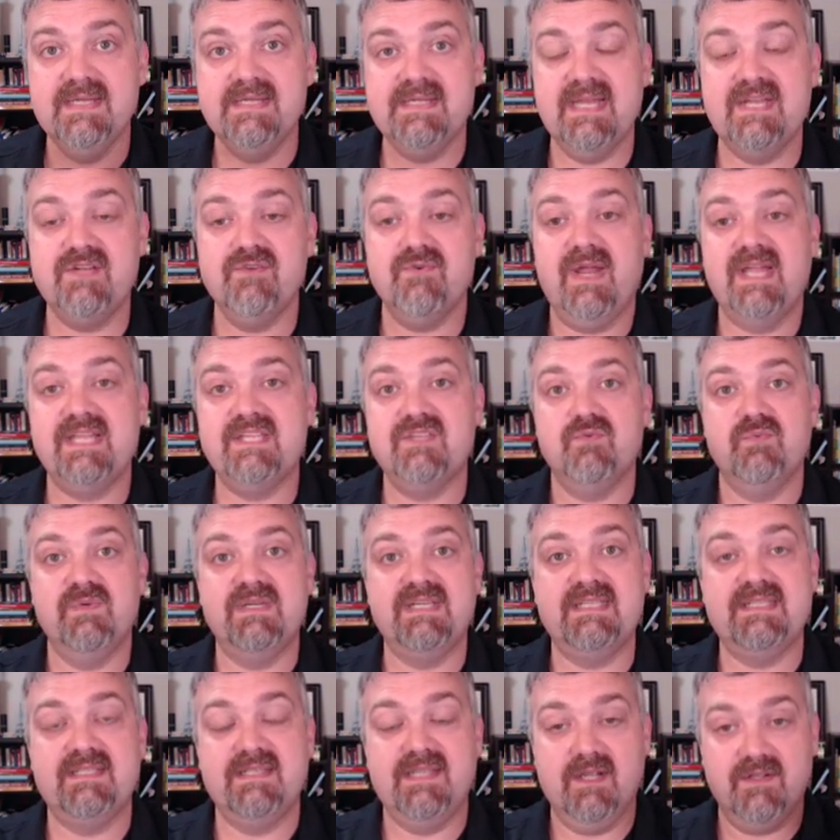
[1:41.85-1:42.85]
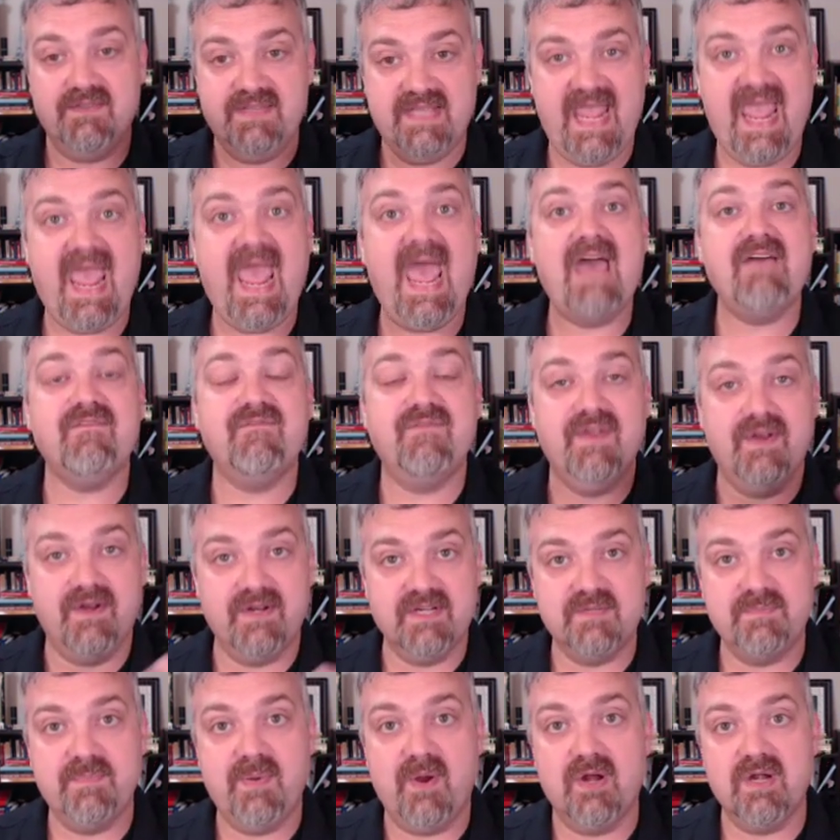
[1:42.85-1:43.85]
Dendrites, they're the
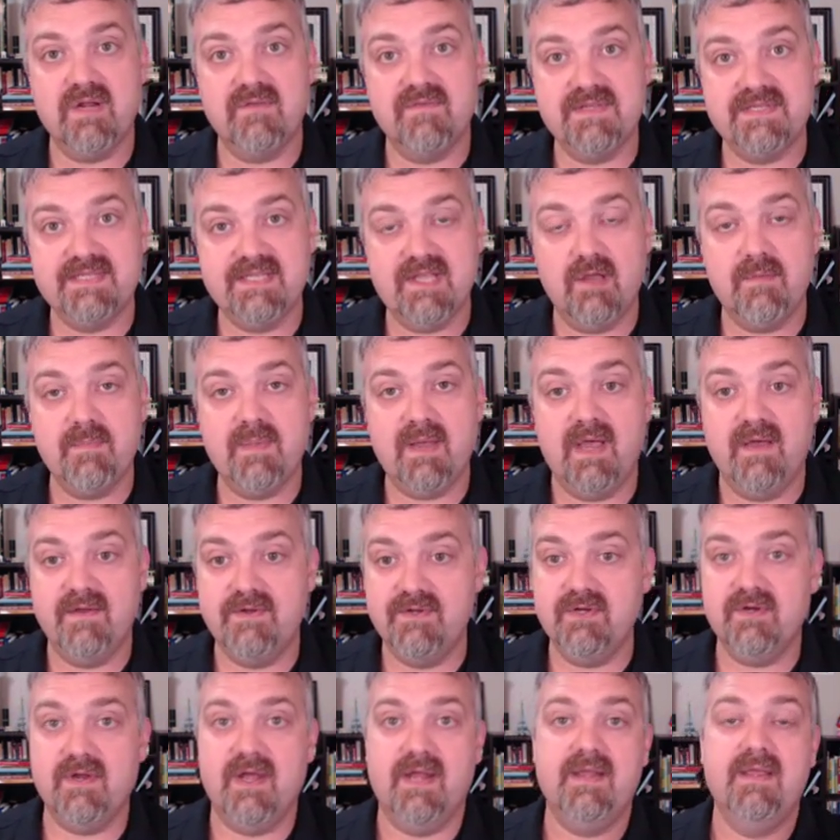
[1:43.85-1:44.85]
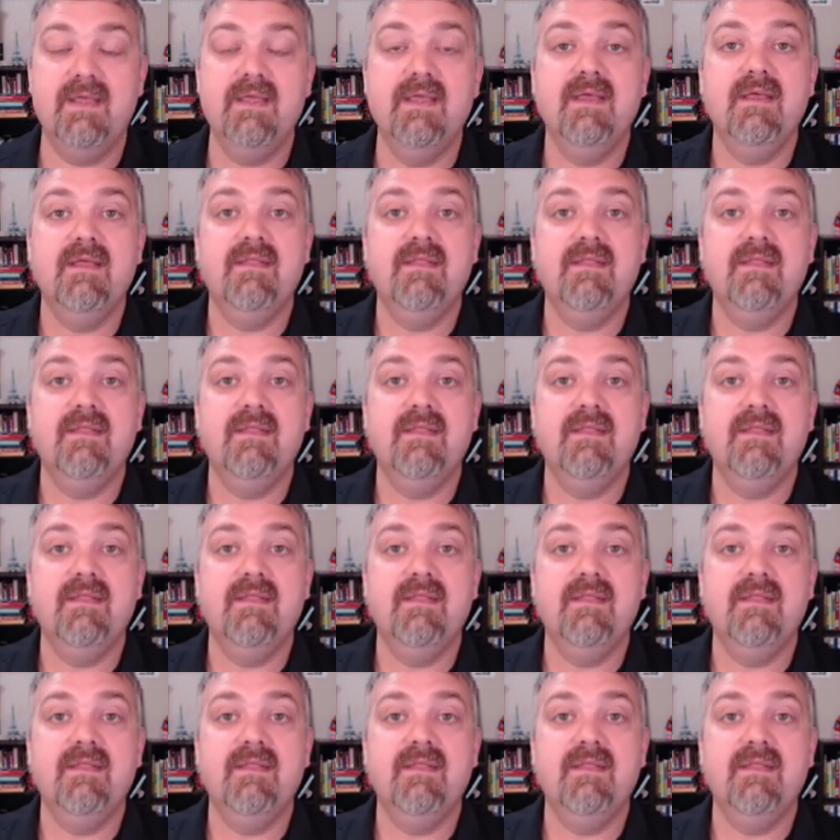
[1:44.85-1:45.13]
afferent part of a cell a neuron.